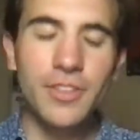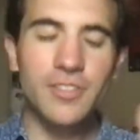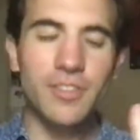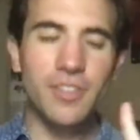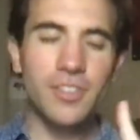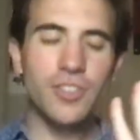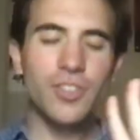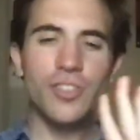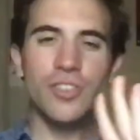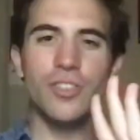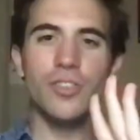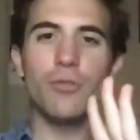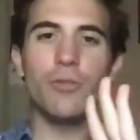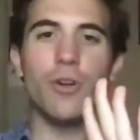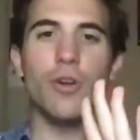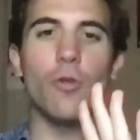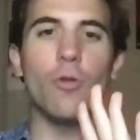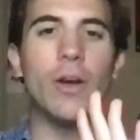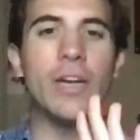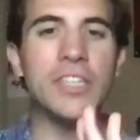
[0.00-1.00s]
let's just do a
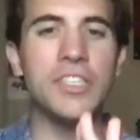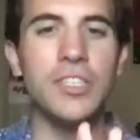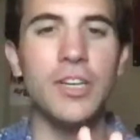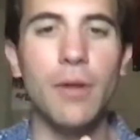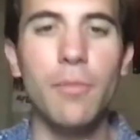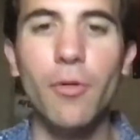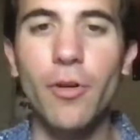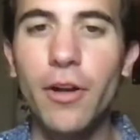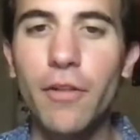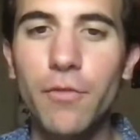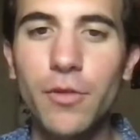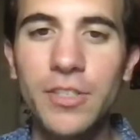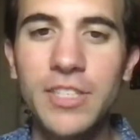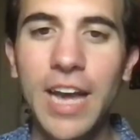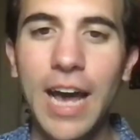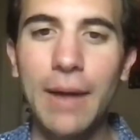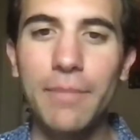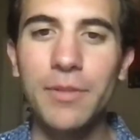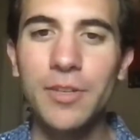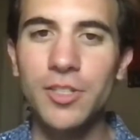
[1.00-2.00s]
quick summary of what's
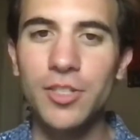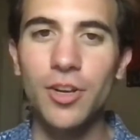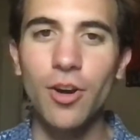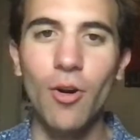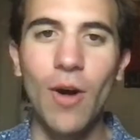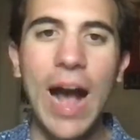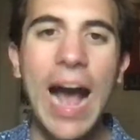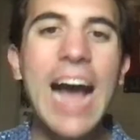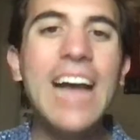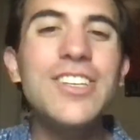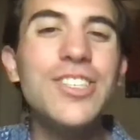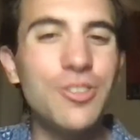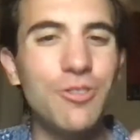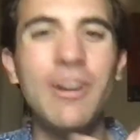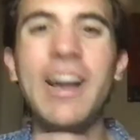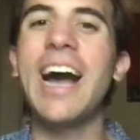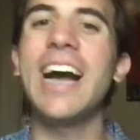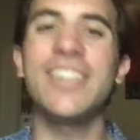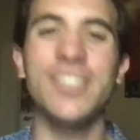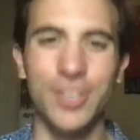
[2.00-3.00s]
happened. So as you
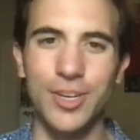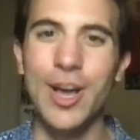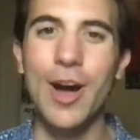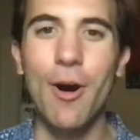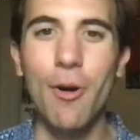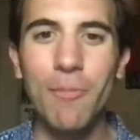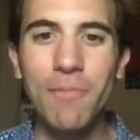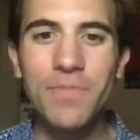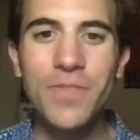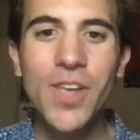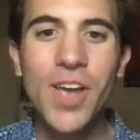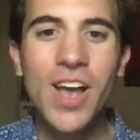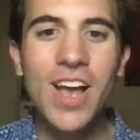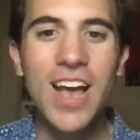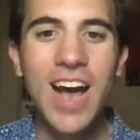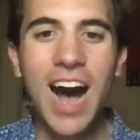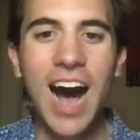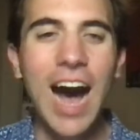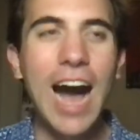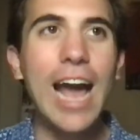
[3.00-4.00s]
guys know,
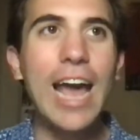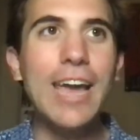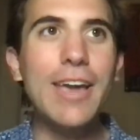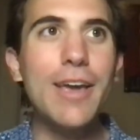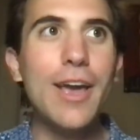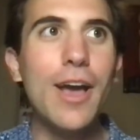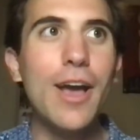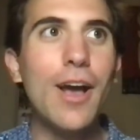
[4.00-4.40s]
I